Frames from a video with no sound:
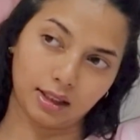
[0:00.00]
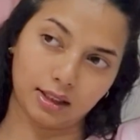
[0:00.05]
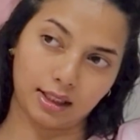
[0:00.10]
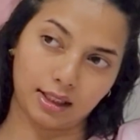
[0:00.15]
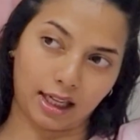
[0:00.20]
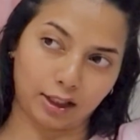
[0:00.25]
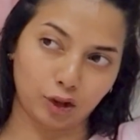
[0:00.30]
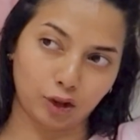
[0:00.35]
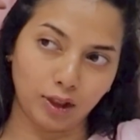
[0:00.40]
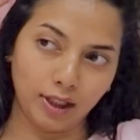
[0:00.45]
It's
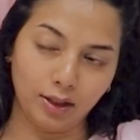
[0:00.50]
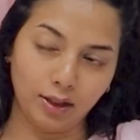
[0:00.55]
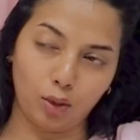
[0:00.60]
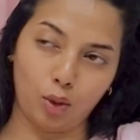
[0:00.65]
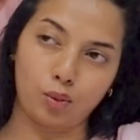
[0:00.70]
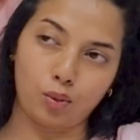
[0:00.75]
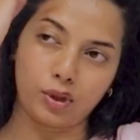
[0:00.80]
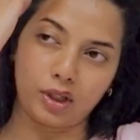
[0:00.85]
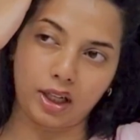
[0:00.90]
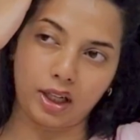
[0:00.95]
actually an
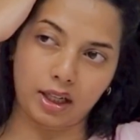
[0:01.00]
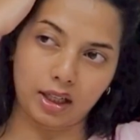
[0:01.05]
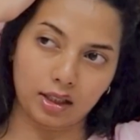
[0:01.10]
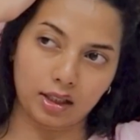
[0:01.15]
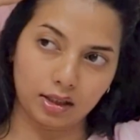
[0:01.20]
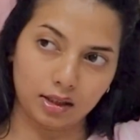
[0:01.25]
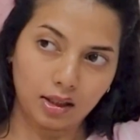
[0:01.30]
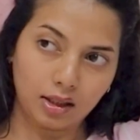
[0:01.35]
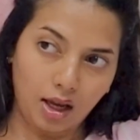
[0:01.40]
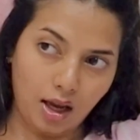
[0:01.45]

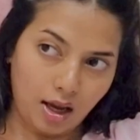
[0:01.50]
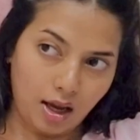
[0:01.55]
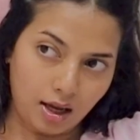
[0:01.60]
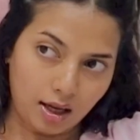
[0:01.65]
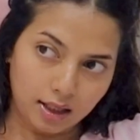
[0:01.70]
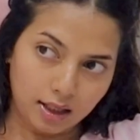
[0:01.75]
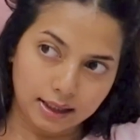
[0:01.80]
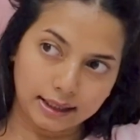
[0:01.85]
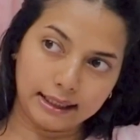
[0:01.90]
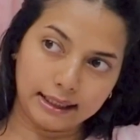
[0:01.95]
overnight
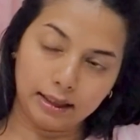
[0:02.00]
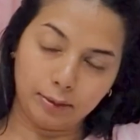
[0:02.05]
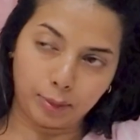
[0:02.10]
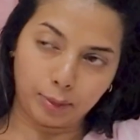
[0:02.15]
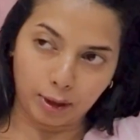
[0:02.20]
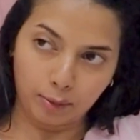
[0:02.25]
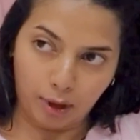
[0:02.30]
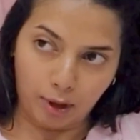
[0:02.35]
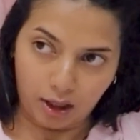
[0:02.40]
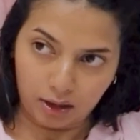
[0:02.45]

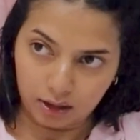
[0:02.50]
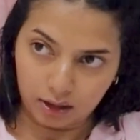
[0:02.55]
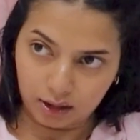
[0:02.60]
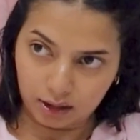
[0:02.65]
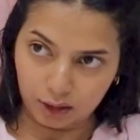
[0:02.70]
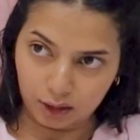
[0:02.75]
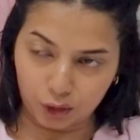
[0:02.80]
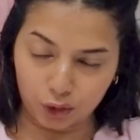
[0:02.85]
sleeping mask.